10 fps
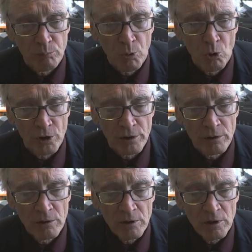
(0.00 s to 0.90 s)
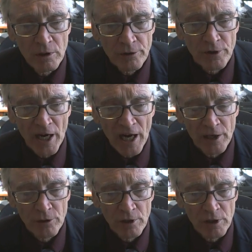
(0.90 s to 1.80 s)
reporter, that
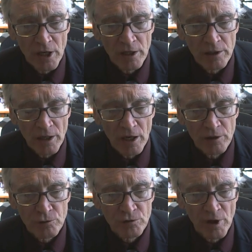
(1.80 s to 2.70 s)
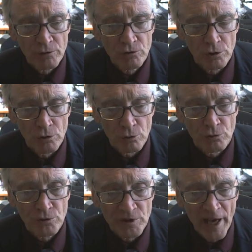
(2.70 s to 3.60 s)
I think I sent to your
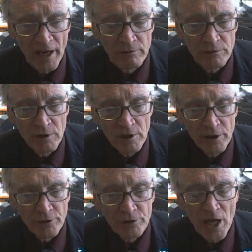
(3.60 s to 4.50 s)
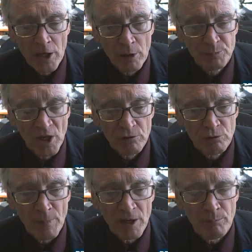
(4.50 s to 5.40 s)
staff that
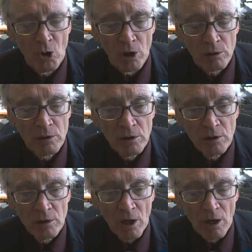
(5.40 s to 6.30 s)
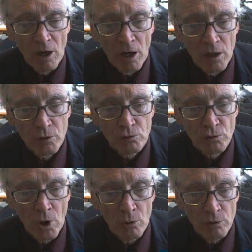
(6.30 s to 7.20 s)
updates my book.
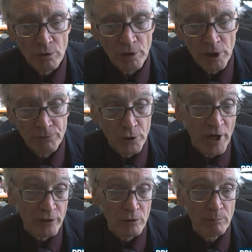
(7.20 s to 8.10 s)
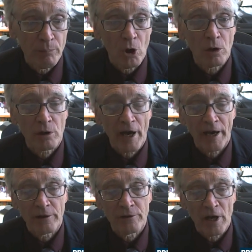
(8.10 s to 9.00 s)
So if you get the book
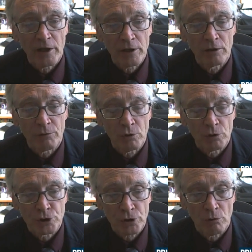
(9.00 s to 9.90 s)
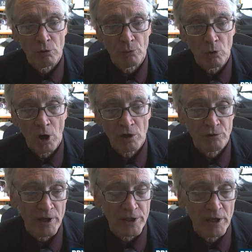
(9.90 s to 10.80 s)
and that interview with Sherwood
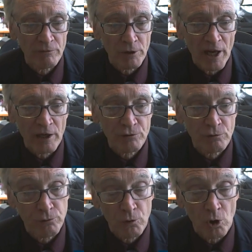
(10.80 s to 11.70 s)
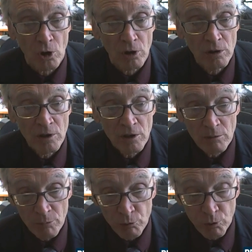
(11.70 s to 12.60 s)
Ross I gave last fall
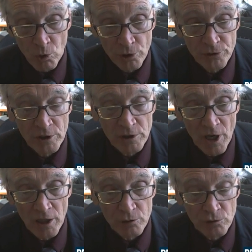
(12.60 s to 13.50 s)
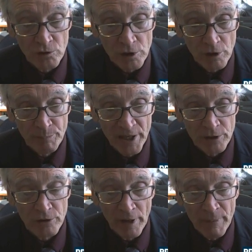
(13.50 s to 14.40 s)
before the Zika
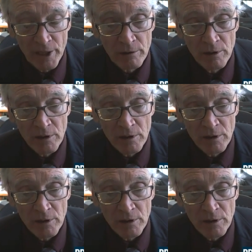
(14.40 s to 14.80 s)
pandemic,